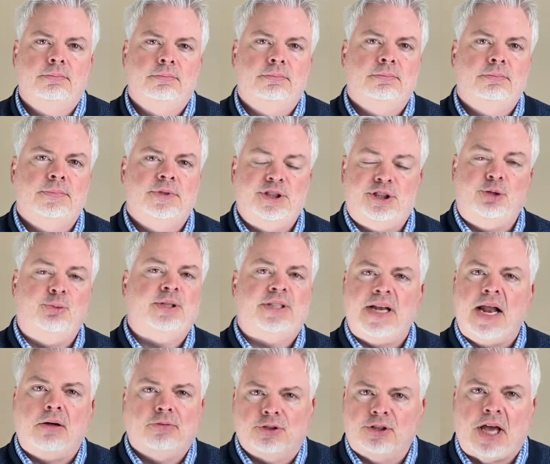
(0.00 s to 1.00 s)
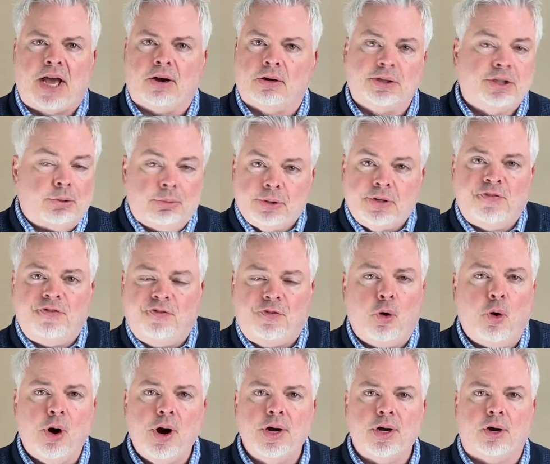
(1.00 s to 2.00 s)
She was an outsider. She was a
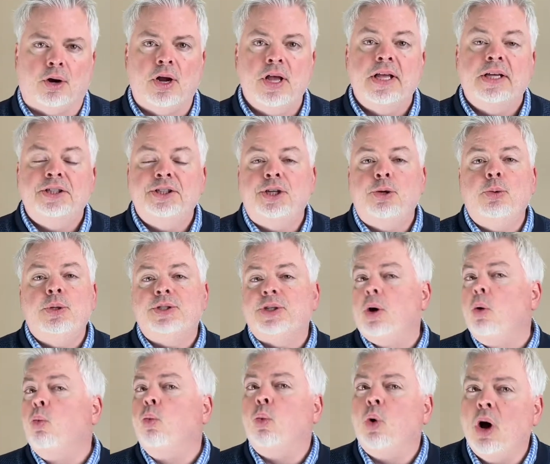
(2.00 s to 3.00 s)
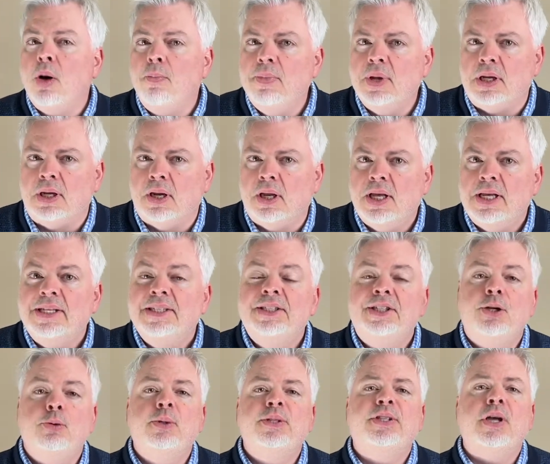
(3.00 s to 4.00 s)
foreigner. She was a woman. She
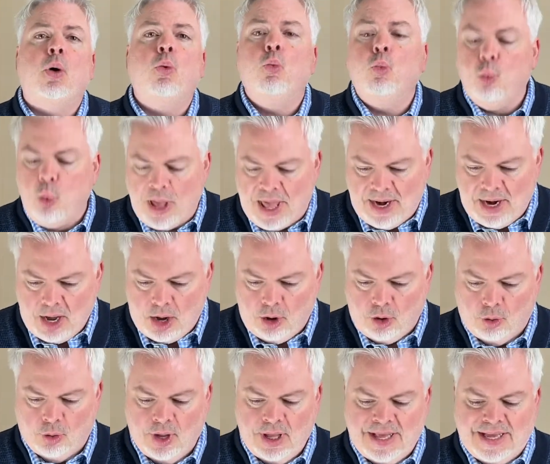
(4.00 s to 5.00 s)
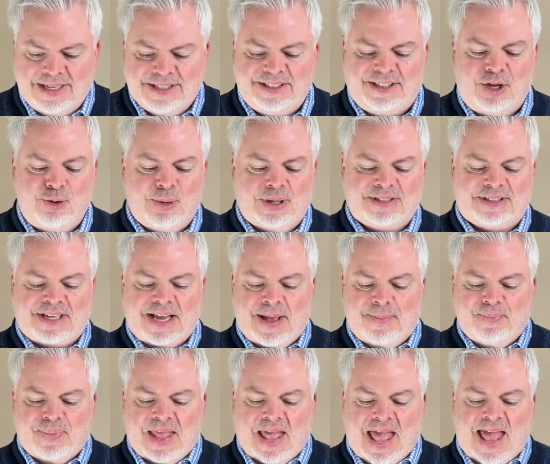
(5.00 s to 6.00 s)
was a widow. She was
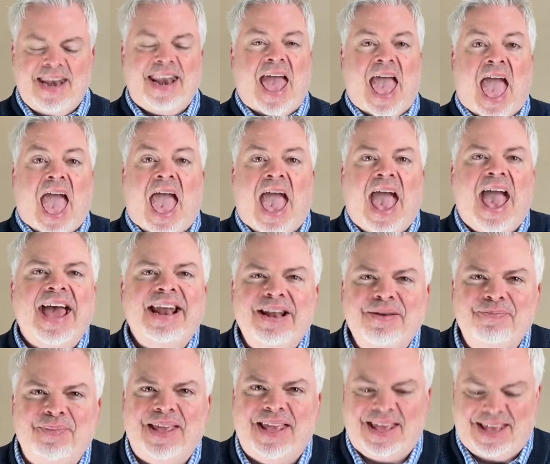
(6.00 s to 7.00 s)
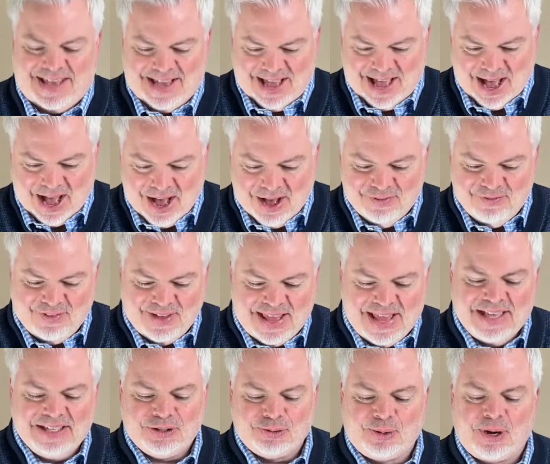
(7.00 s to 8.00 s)
an enemy of
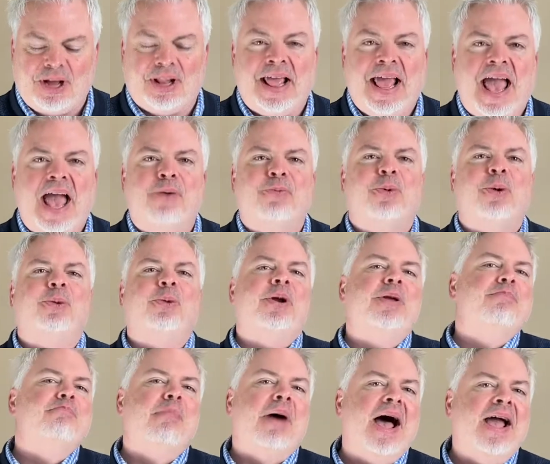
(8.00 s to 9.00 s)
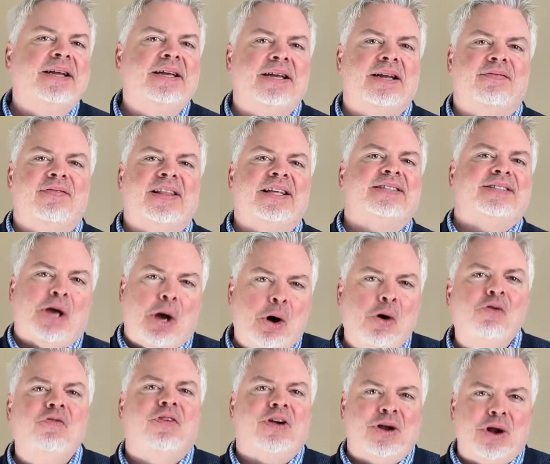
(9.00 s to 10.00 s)
Israel. And we're reminded of this
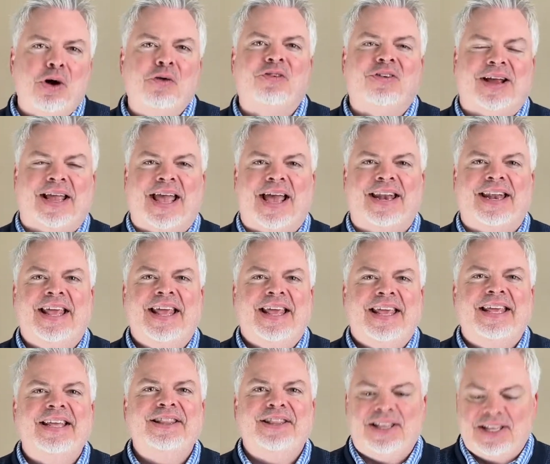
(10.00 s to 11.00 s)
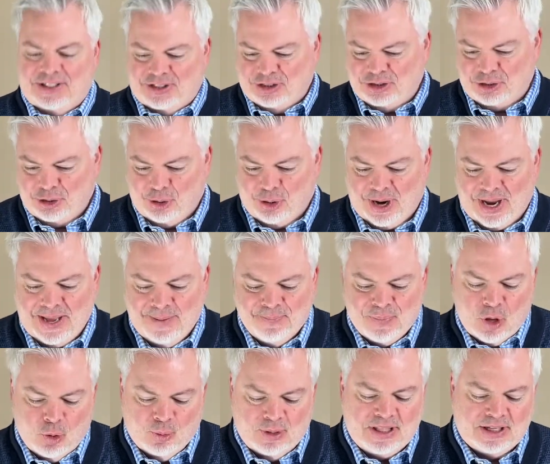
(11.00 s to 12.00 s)
over and over again in this story,
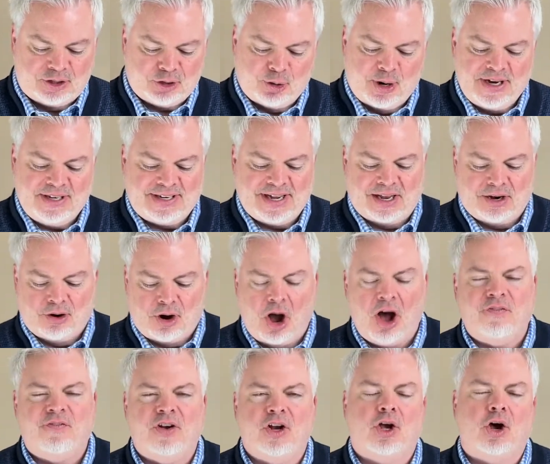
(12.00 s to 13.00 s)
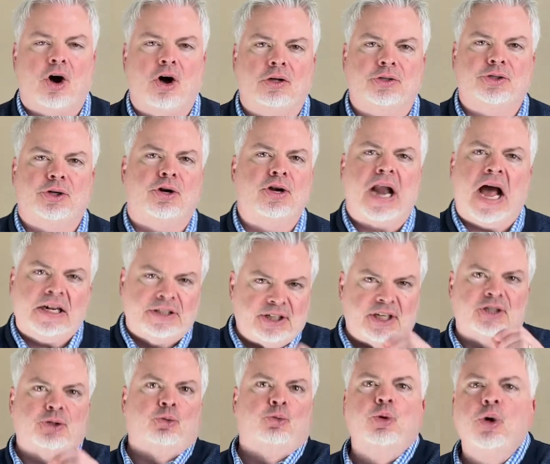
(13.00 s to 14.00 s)
when the storyteller often calls her not just
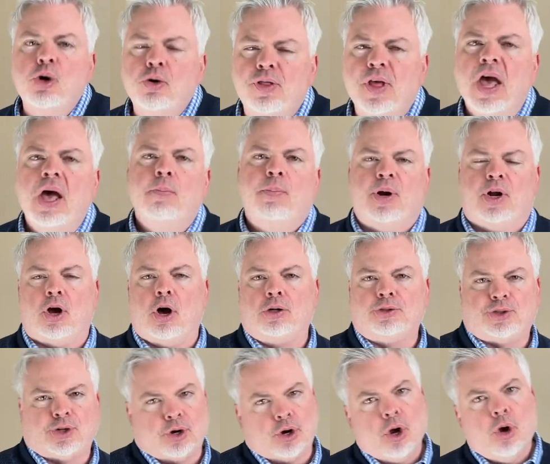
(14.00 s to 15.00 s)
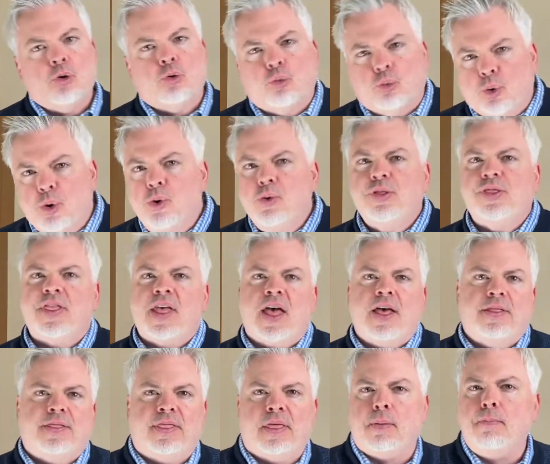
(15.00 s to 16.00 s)
Ruth, but calls her Ruth
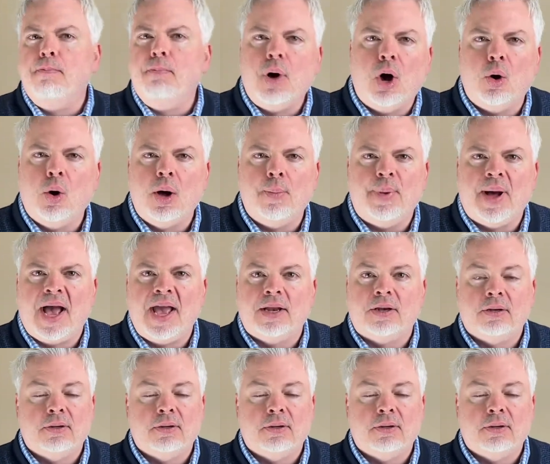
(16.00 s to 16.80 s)
the Moabite.